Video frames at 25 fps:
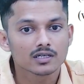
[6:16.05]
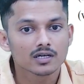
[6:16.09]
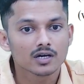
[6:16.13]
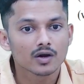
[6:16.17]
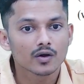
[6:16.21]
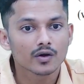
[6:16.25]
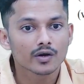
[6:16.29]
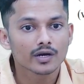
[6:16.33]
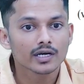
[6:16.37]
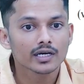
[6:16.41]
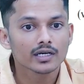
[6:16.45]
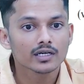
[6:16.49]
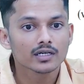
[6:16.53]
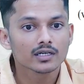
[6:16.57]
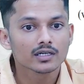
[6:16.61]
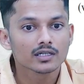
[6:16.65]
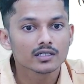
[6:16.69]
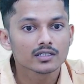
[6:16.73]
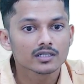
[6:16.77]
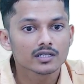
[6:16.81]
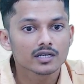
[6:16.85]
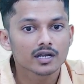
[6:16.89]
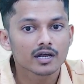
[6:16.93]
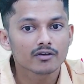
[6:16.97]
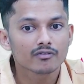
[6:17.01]
Okay,
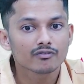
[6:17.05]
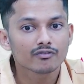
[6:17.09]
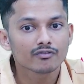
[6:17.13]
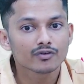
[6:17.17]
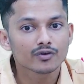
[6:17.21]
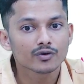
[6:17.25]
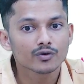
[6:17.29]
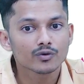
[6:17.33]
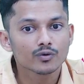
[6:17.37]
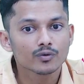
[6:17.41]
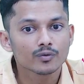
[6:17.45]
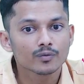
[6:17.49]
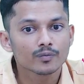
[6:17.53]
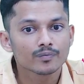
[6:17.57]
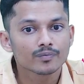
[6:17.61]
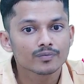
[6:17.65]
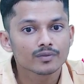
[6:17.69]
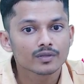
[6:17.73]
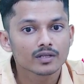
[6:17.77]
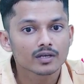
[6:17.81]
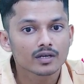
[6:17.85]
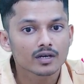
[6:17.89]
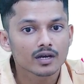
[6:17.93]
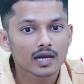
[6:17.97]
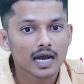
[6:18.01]
there are few
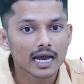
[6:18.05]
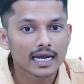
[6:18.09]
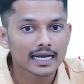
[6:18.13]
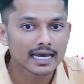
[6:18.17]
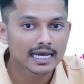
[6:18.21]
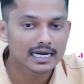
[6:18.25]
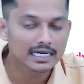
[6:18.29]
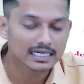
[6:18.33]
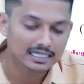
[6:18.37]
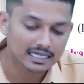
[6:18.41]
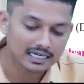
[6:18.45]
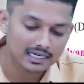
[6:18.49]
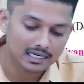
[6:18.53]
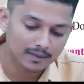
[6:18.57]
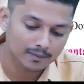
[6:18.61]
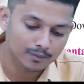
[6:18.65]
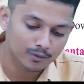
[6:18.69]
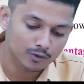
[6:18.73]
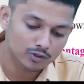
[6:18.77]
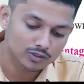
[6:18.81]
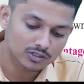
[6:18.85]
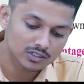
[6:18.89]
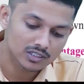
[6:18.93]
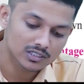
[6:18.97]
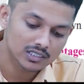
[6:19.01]
analytical
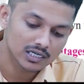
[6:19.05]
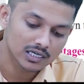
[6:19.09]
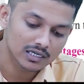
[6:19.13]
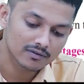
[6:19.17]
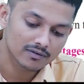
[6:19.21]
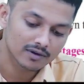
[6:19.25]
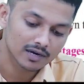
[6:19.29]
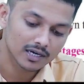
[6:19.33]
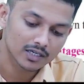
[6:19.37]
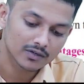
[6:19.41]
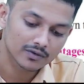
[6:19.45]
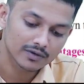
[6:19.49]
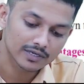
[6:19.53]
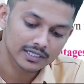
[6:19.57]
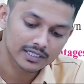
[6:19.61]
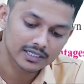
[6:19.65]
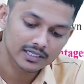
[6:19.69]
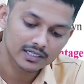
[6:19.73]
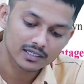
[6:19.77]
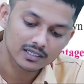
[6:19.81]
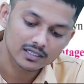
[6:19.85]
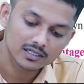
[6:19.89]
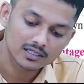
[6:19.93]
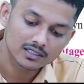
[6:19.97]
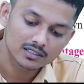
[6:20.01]
approaches are evaluated.
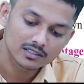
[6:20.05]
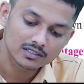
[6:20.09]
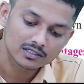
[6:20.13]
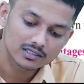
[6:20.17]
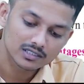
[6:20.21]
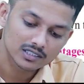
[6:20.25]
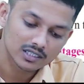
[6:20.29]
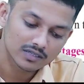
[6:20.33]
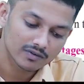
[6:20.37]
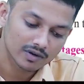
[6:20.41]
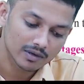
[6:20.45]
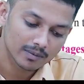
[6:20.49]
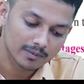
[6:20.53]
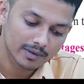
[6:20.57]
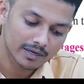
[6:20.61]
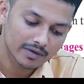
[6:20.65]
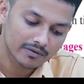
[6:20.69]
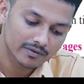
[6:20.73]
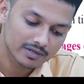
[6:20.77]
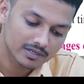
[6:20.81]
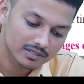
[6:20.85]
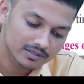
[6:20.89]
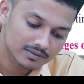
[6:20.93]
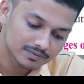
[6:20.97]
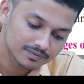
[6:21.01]
See one by
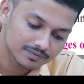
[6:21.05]
one.